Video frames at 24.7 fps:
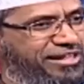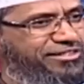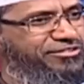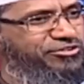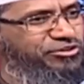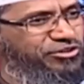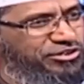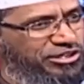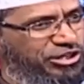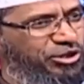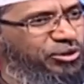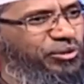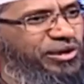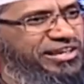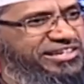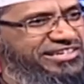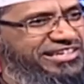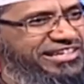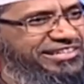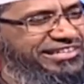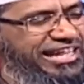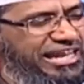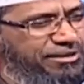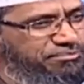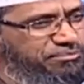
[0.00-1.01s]
I'm asking you the
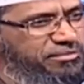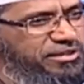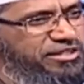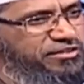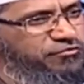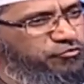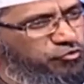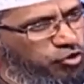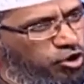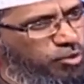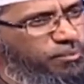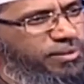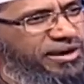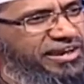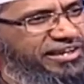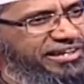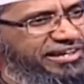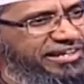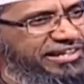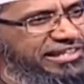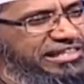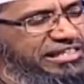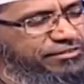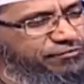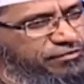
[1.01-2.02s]
question, that means if no
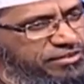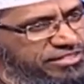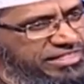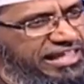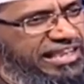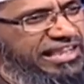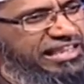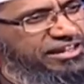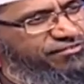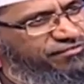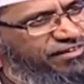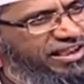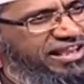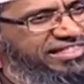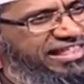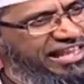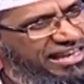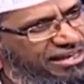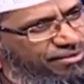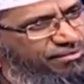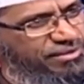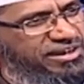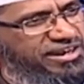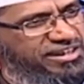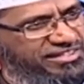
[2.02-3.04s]
Bakr Eid, if we sacrifice
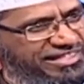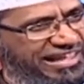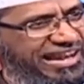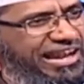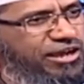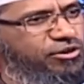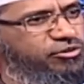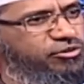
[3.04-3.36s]
animal, it is